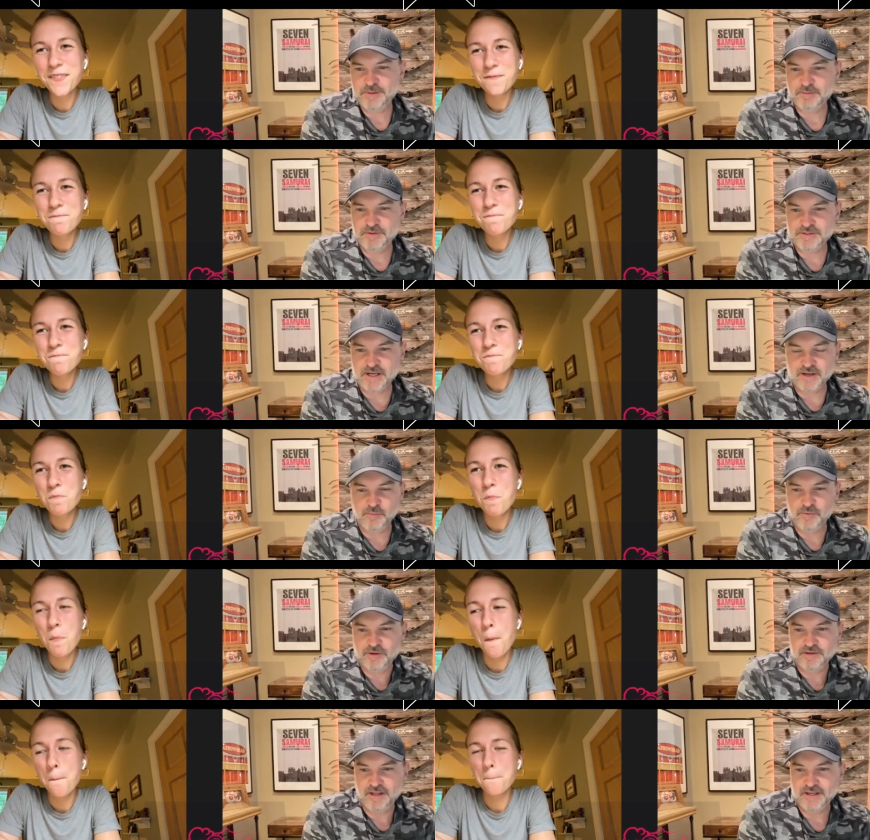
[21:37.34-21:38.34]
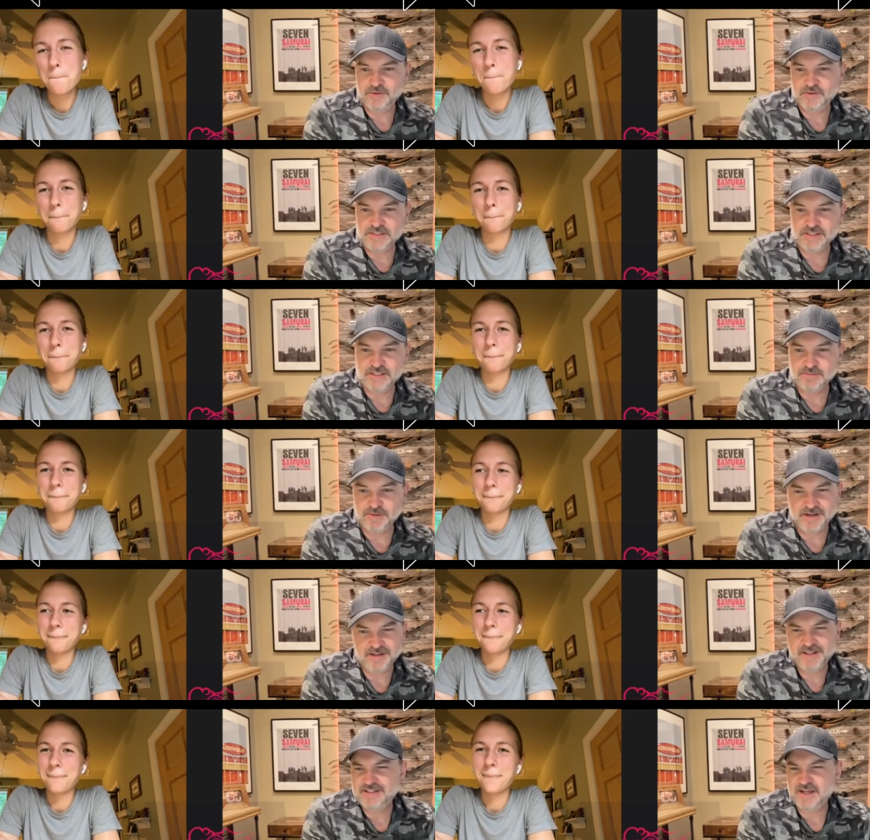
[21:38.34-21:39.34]
Speaker 1: People are talking weird language. It doesn't matter.
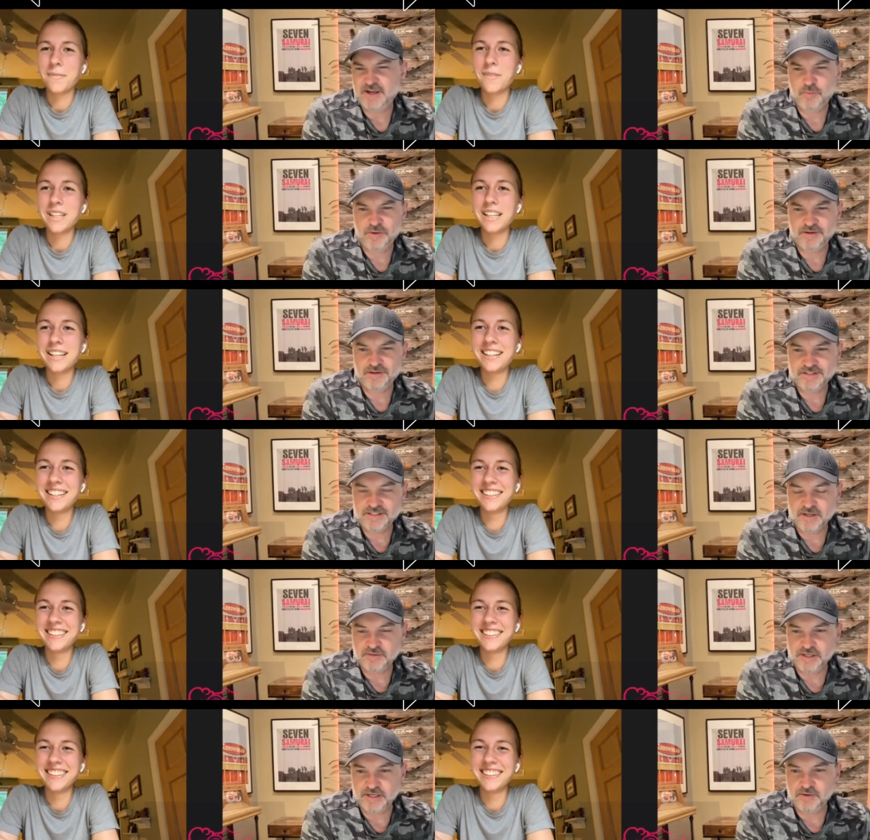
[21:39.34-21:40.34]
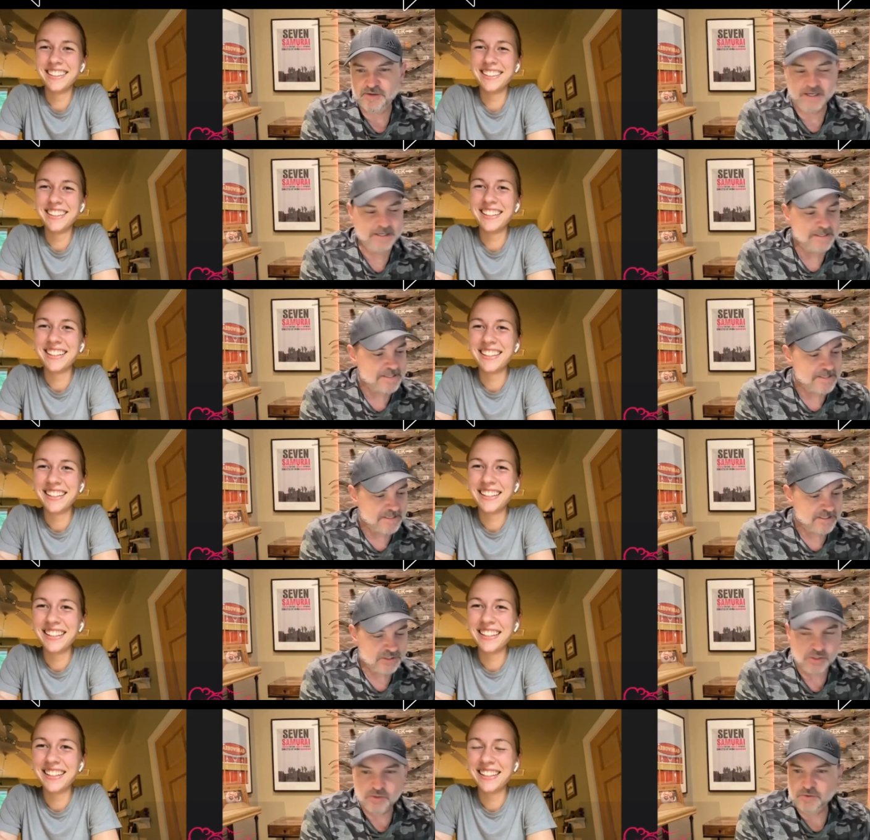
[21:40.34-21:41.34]
They talk weird anyway.
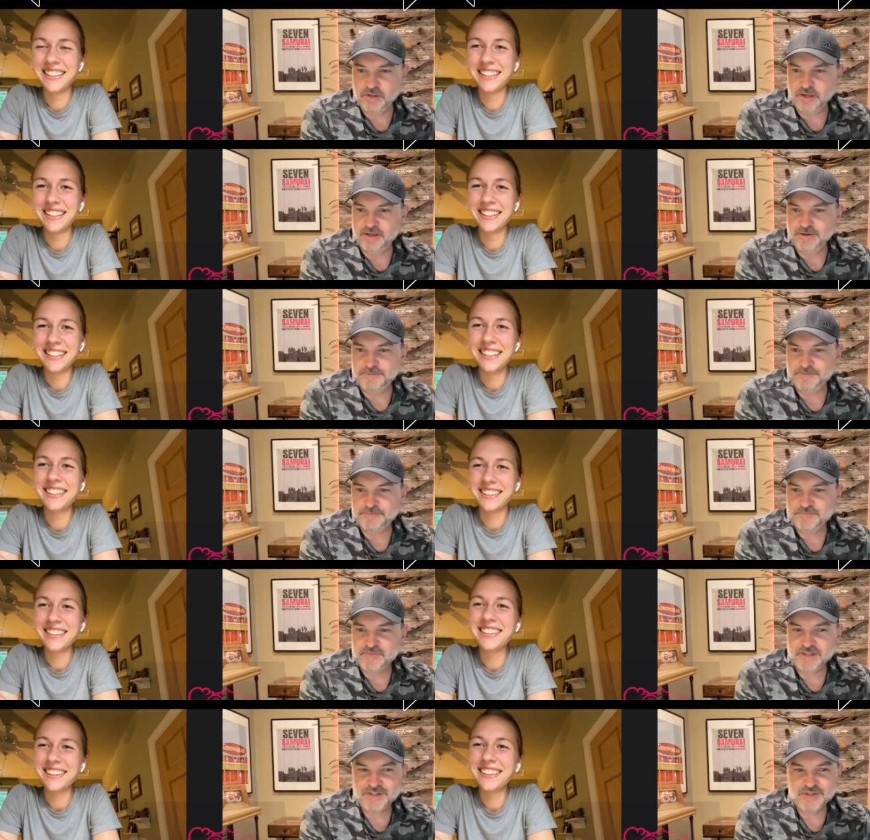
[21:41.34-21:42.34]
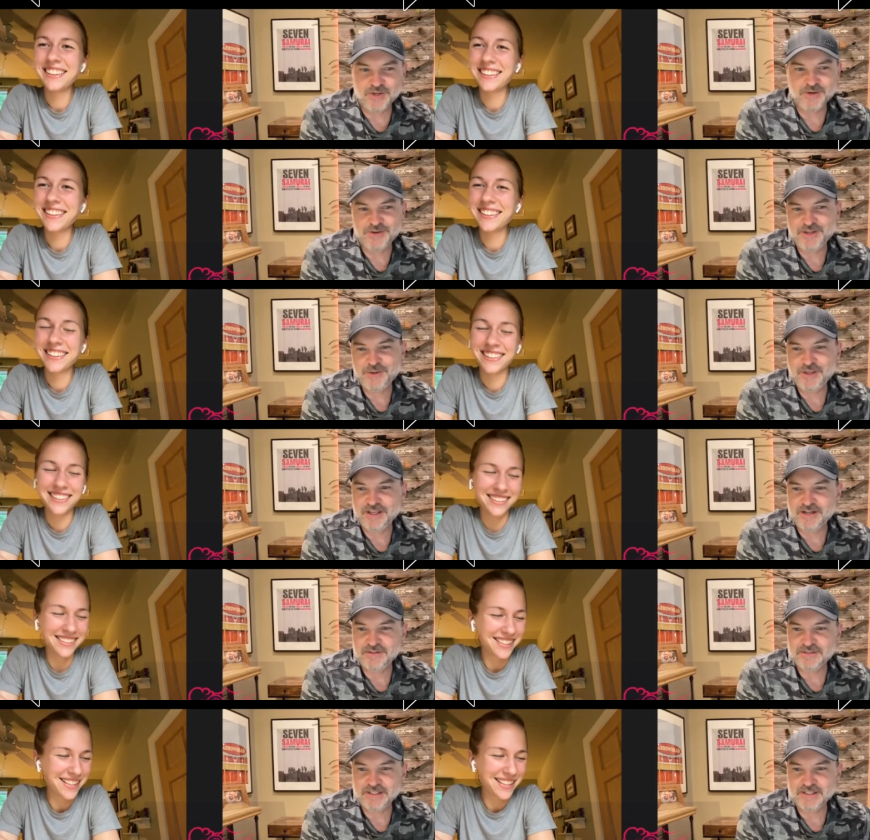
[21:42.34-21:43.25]
So, um, so anyway, you get out